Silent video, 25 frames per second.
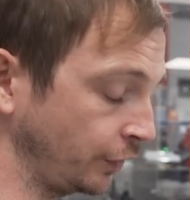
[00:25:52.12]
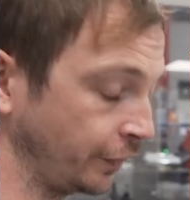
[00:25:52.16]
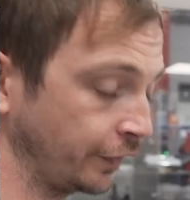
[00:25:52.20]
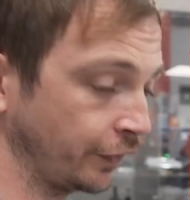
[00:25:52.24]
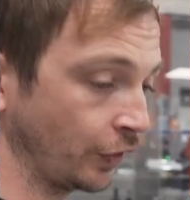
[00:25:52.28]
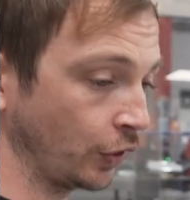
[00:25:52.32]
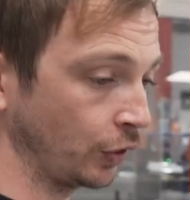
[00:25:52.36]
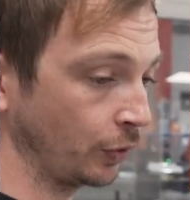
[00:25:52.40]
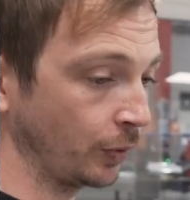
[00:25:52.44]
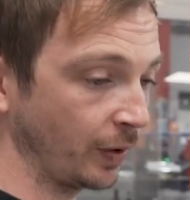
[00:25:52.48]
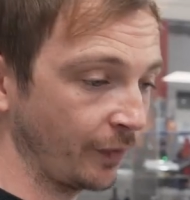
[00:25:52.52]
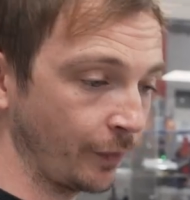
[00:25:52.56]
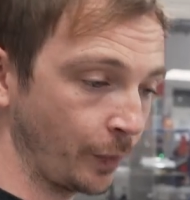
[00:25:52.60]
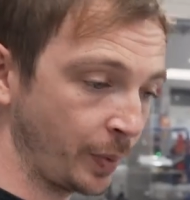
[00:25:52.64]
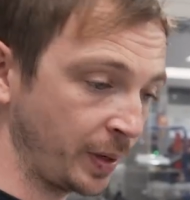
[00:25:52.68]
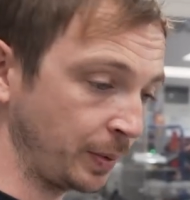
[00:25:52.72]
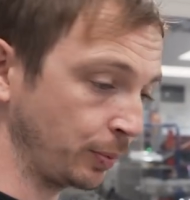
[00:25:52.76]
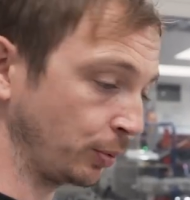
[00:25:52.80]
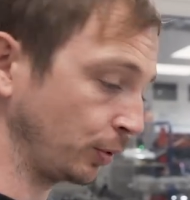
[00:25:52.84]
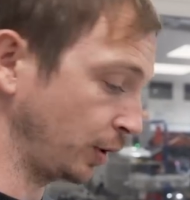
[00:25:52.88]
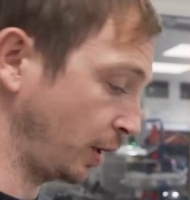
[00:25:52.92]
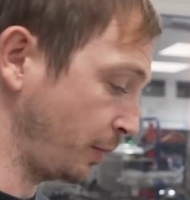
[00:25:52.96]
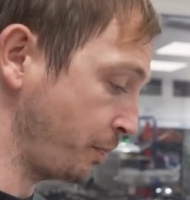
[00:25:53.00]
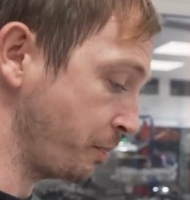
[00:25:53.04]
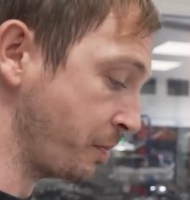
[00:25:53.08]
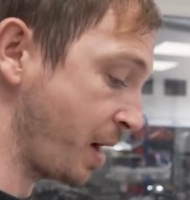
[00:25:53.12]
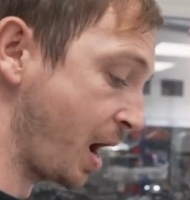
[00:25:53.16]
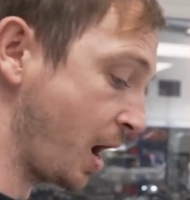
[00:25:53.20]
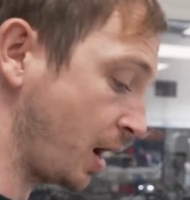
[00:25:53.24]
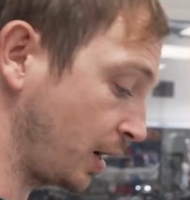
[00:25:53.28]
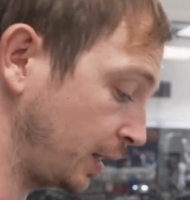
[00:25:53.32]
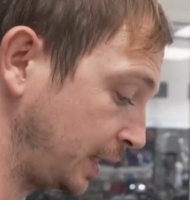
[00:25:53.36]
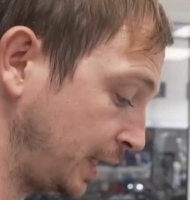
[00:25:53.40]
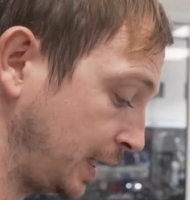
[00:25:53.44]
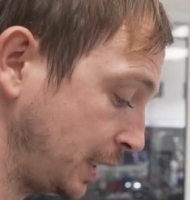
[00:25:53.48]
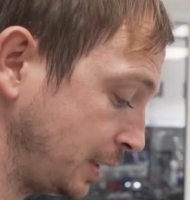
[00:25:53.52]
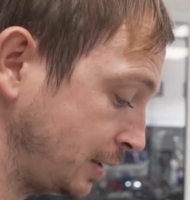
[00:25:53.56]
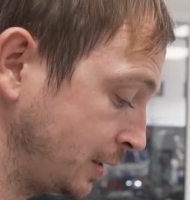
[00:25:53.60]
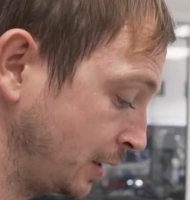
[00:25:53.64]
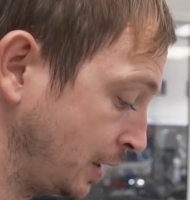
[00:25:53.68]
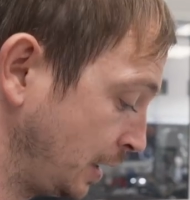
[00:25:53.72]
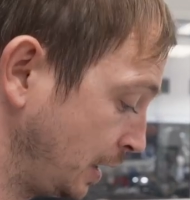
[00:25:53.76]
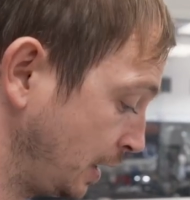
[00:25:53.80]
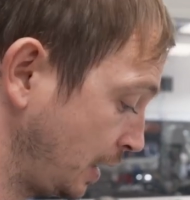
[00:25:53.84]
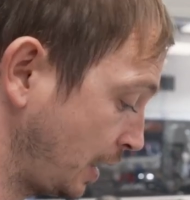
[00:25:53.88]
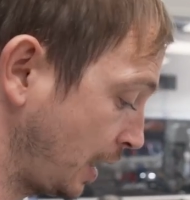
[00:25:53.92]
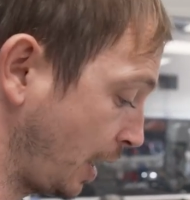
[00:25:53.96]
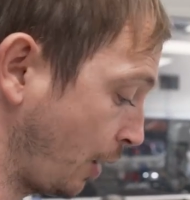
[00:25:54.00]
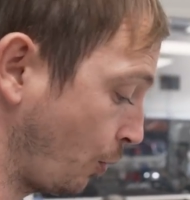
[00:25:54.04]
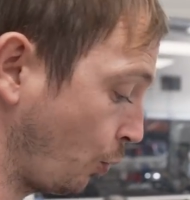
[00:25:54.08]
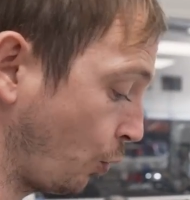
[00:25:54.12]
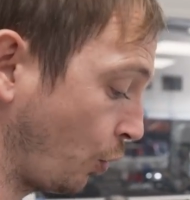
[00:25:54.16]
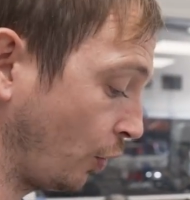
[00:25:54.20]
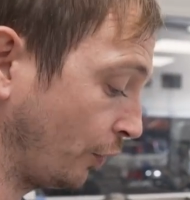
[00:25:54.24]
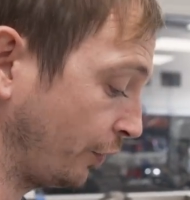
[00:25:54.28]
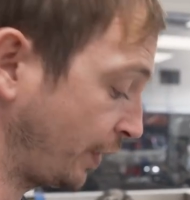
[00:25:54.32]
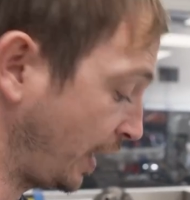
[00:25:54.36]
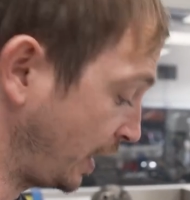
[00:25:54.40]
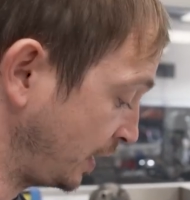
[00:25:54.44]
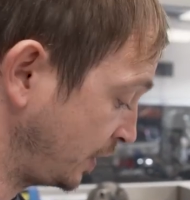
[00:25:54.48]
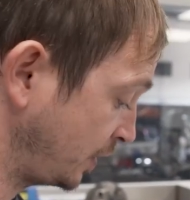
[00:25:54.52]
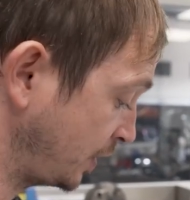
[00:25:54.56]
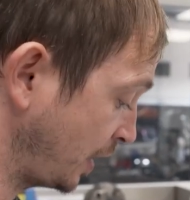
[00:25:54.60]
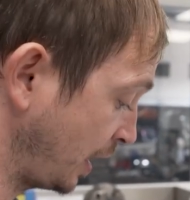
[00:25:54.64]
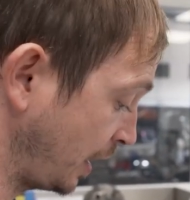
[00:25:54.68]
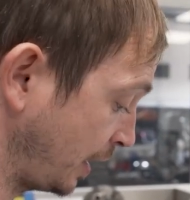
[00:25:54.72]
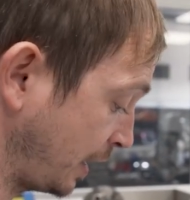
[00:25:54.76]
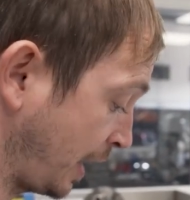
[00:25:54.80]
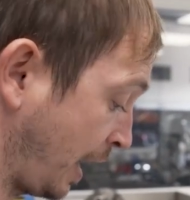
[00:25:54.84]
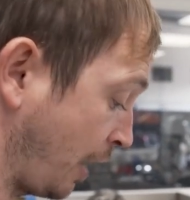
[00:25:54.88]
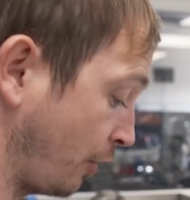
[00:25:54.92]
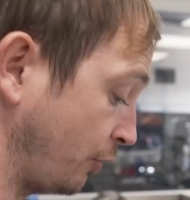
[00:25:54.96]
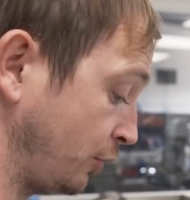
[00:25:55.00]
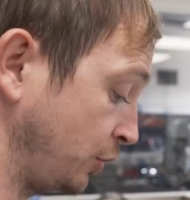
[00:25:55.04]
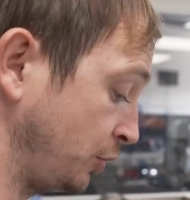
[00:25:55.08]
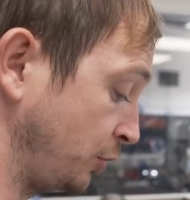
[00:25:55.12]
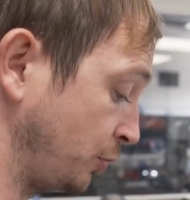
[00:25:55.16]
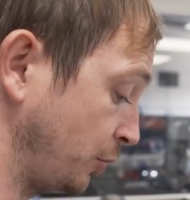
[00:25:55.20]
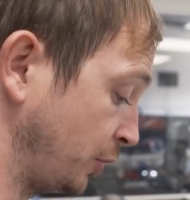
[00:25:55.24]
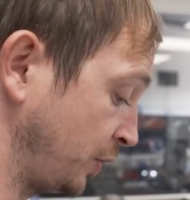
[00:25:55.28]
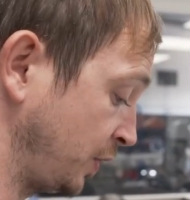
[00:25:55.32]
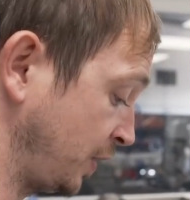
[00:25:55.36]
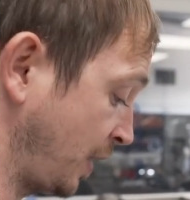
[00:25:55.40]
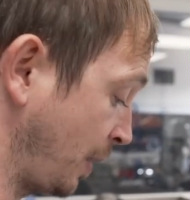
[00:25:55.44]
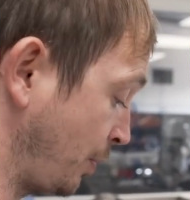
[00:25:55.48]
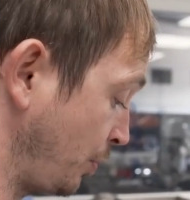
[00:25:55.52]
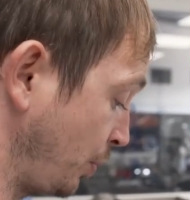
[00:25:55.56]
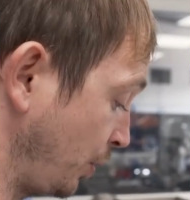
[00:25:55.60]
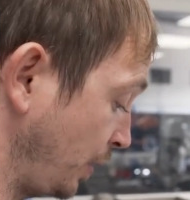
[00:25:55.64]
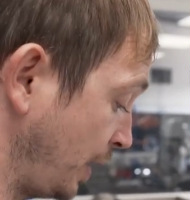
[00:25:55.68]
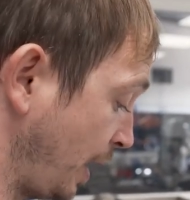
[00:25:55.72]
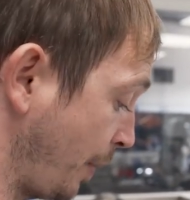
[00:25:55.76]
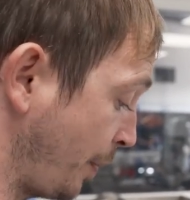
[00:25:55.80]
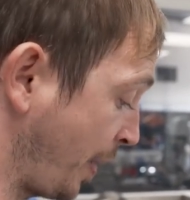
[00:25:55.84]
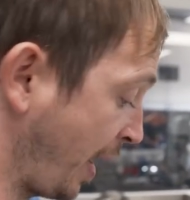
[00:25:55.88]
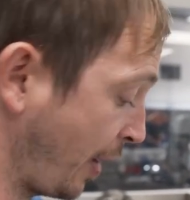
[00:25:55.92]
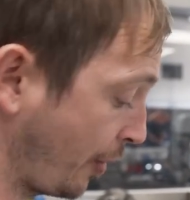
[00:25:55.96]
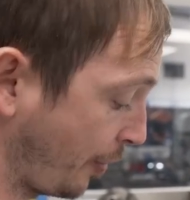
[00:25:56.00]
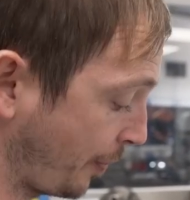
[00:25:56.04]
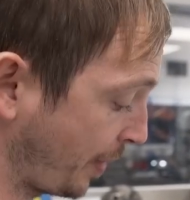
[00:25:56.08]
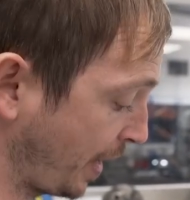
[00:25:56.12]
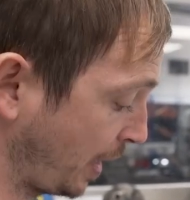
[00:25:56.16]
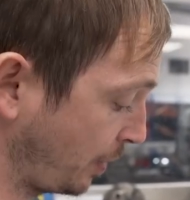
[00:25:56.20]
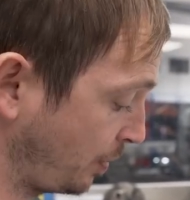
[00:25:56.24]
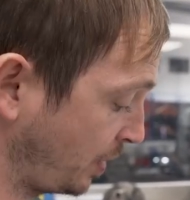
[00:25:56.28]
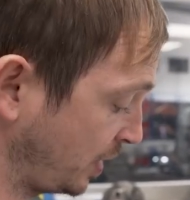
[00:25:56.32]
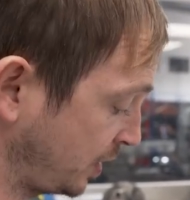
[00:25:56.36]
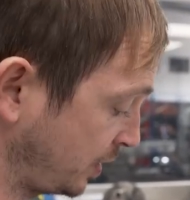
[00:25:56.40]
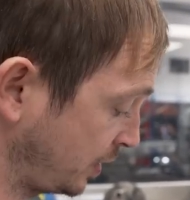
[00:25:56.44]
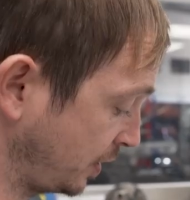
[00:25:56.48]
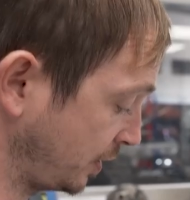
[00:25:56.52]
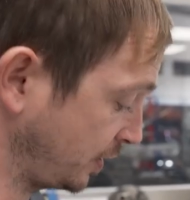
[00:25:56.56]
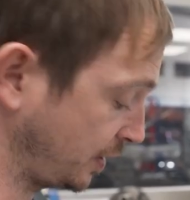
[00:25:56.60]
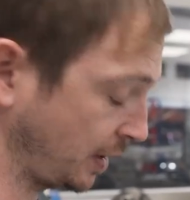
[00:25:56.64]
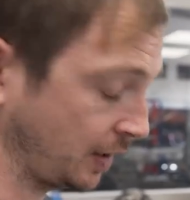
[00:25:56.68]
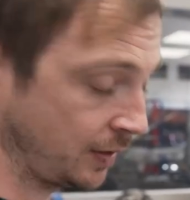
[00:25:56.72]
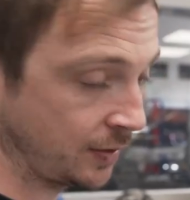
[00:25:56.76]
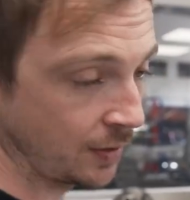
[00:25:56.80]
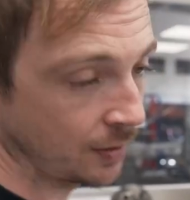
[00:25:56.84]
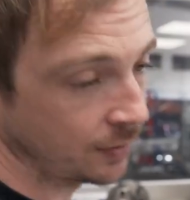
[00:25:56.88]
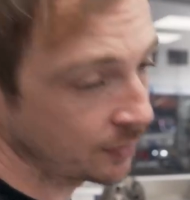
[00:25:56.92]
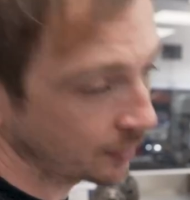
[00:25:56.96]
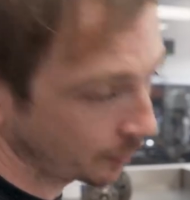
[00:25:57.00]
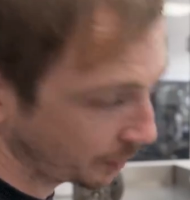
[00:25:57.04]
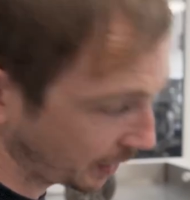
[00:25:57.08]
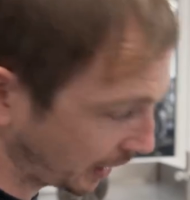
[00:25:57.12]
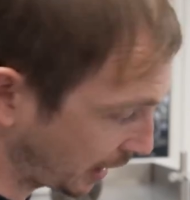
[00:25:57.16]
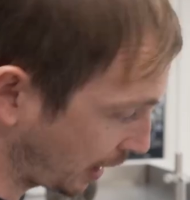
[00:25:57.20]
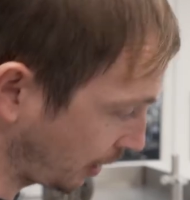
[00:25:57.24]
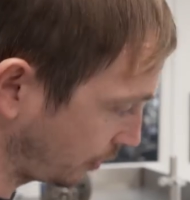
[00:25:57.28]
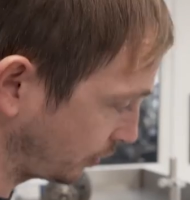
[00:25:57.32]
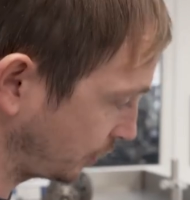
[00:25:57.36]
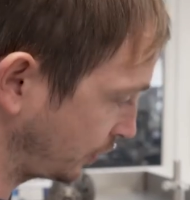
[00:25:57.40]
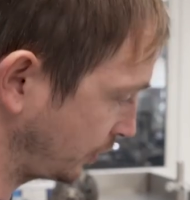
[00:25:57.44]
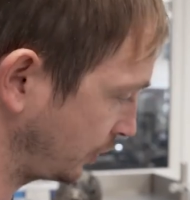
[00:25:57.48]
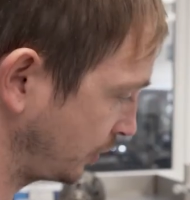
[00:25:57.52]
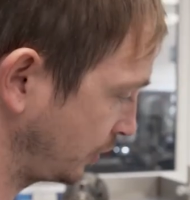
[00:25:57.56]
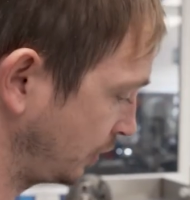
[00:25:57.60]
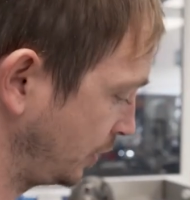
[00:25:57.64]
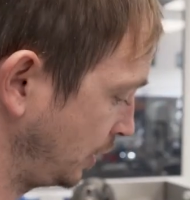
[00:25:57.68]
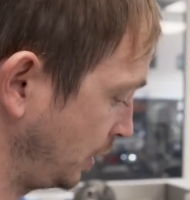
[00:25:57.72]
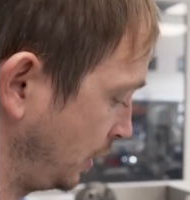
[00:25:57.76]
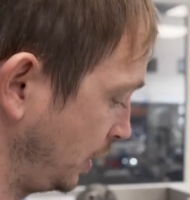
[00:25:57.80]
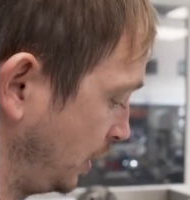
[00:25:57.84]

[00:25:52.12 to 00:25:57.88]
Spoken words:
follow other people like Marley and what they say and how you assemble their power pack pistons, they say something else.